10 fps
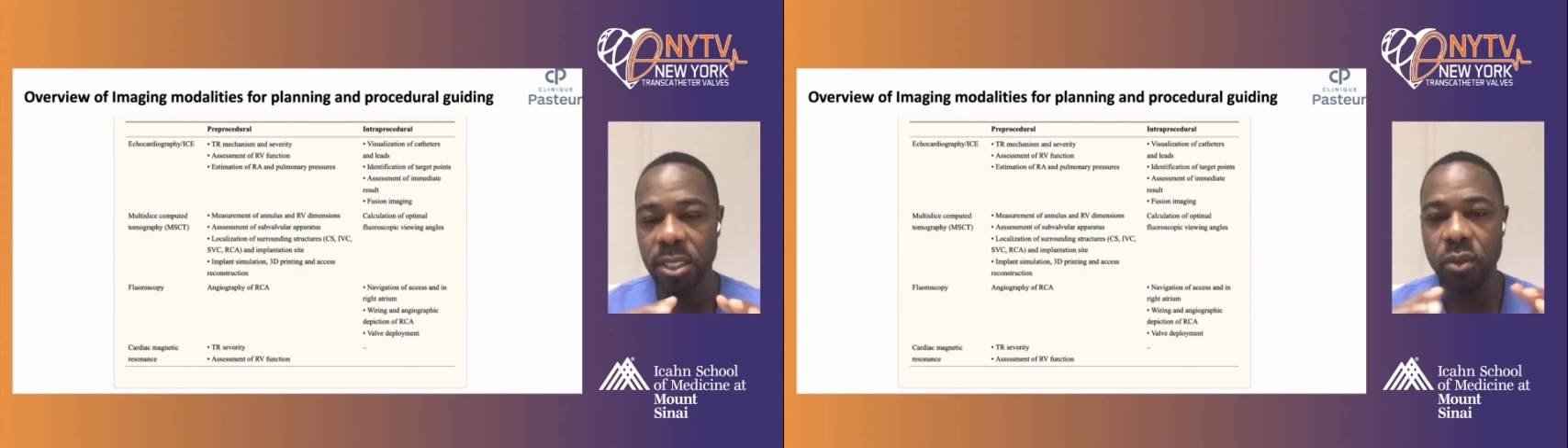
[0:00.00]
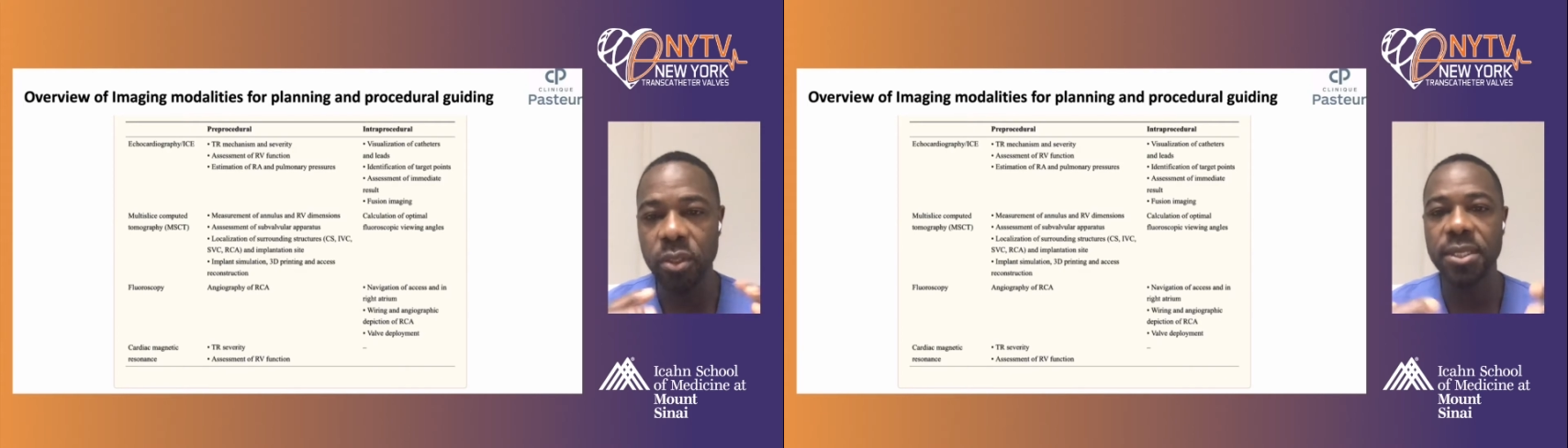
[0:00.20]

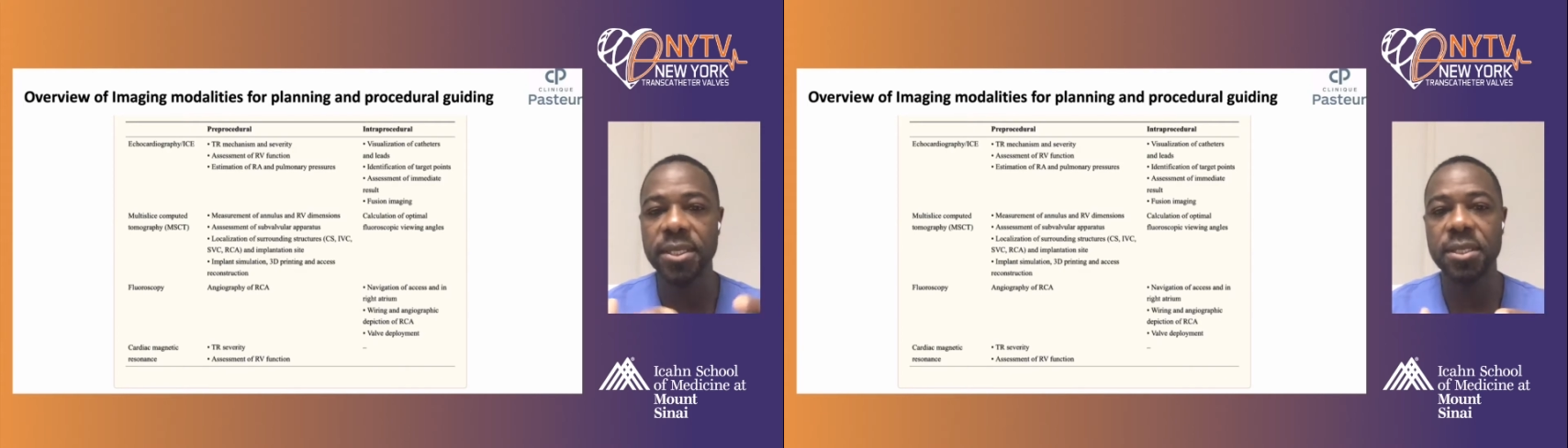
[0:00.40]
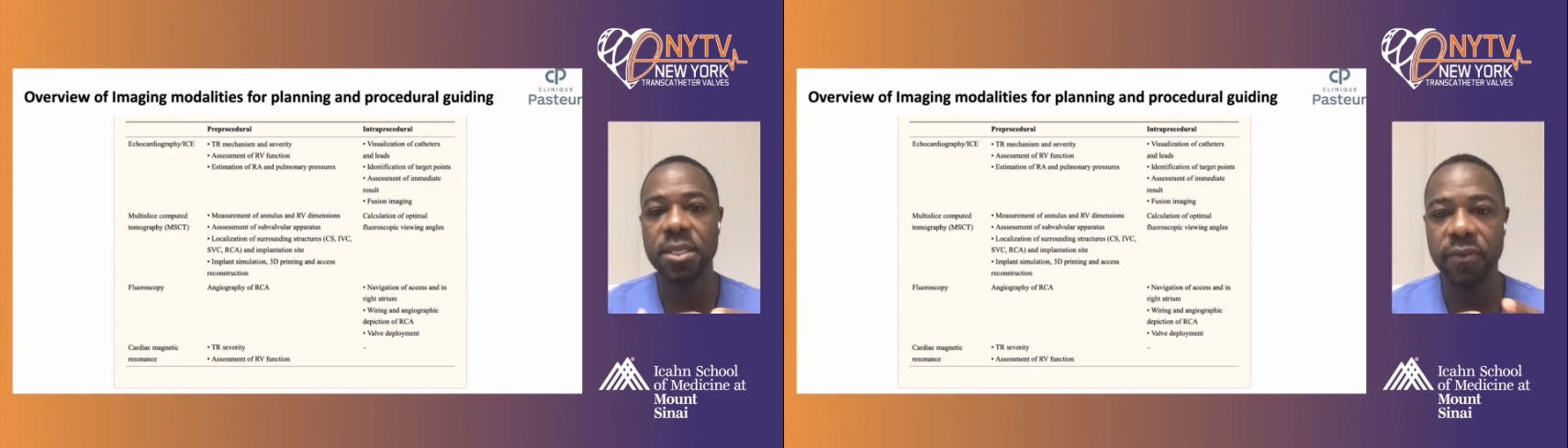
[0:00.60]
to
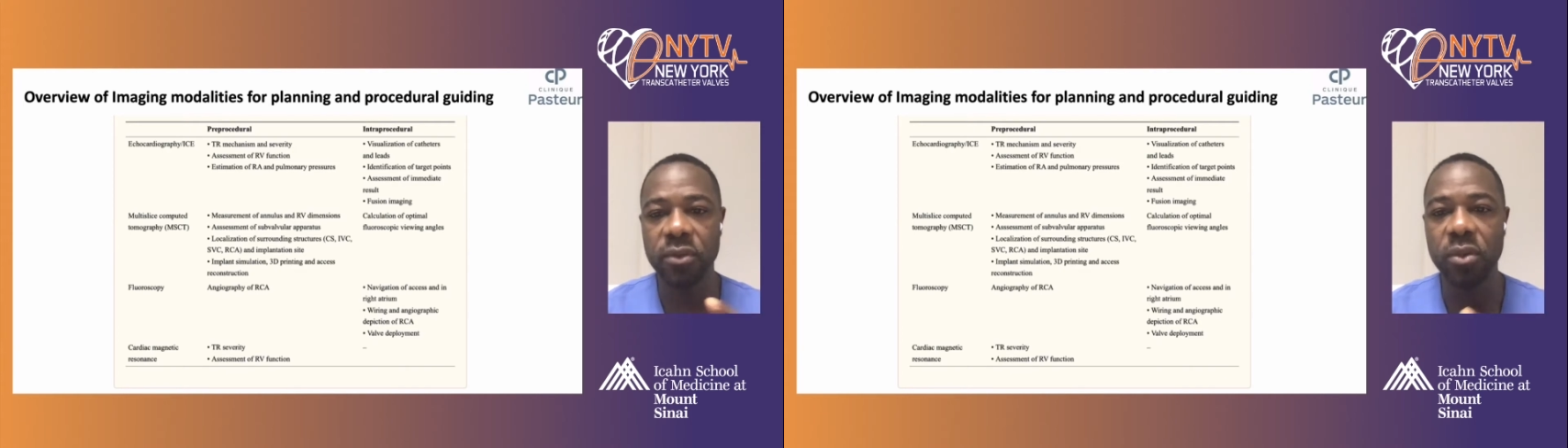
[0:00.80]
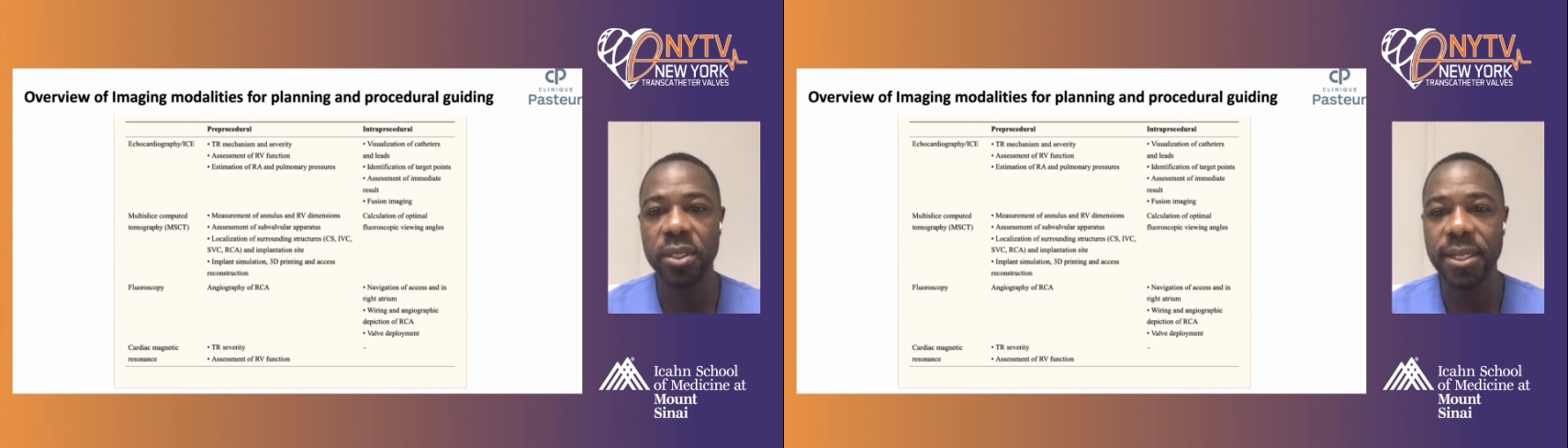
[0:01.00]
assess the
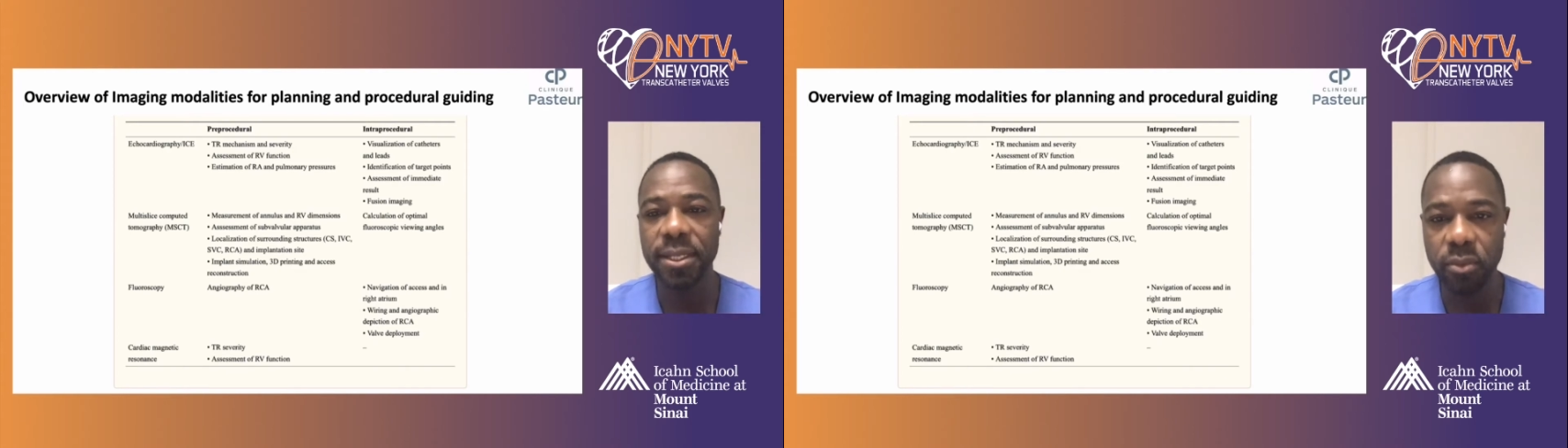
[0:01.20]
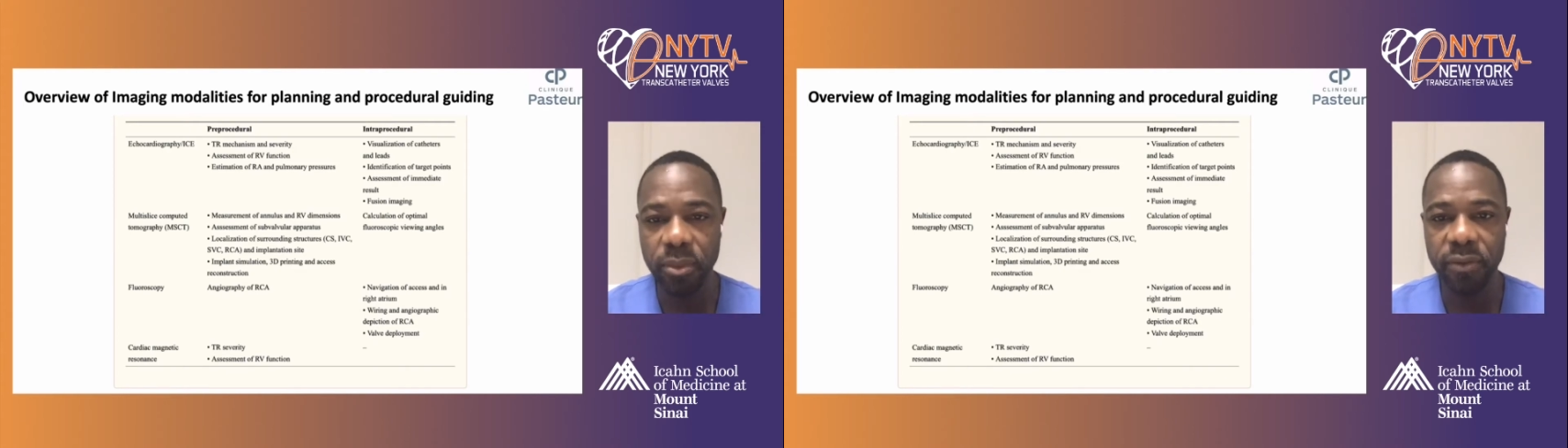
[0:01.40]
overall
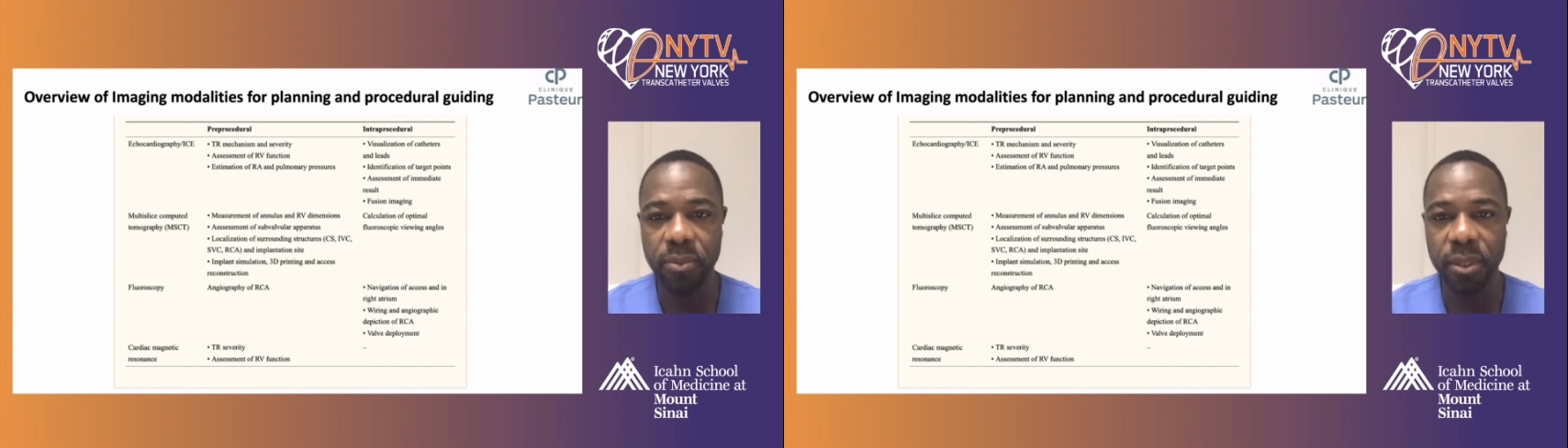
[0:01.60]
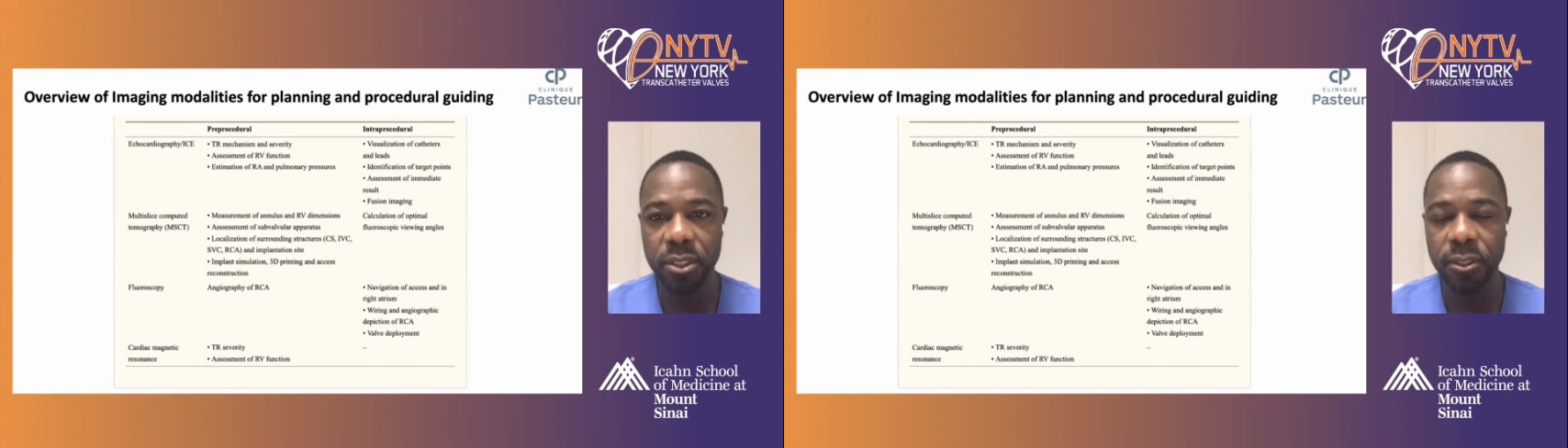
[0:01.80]
anatomy of the
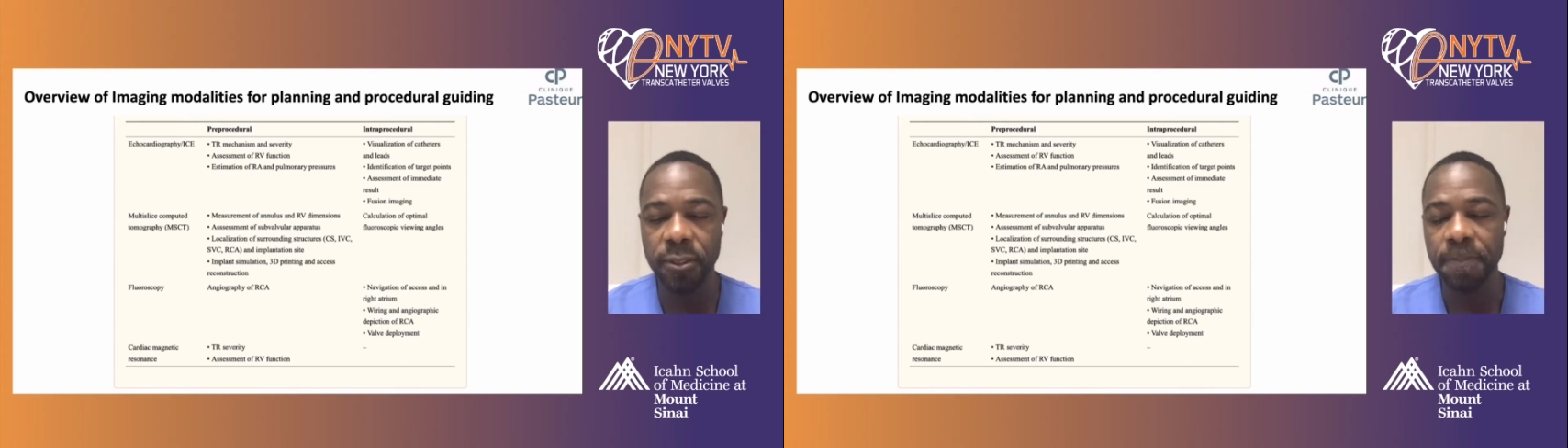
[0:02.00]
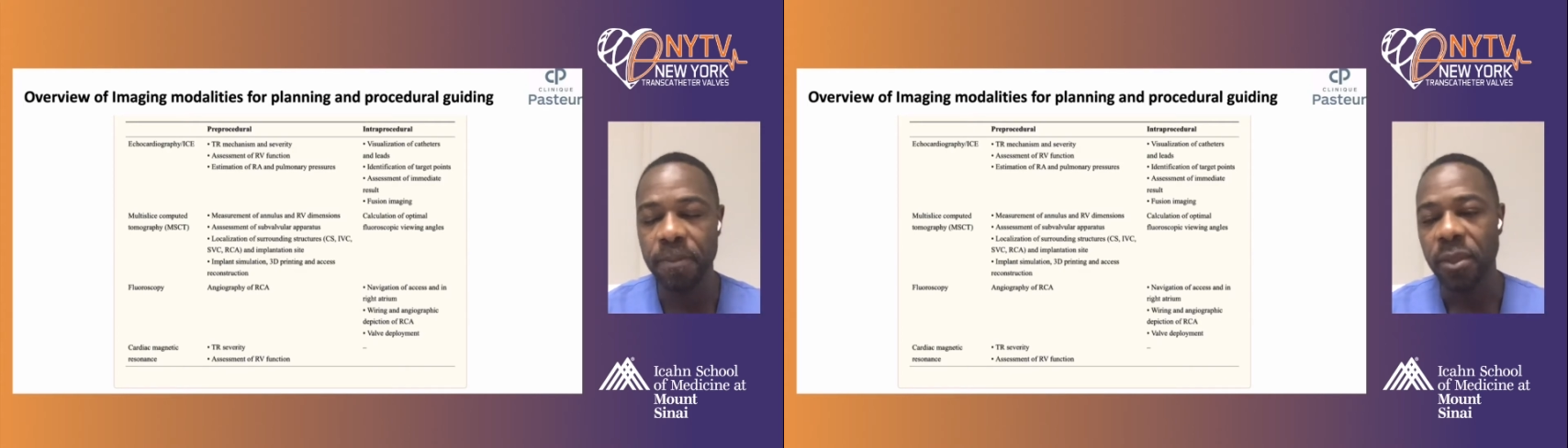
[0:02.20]
patient.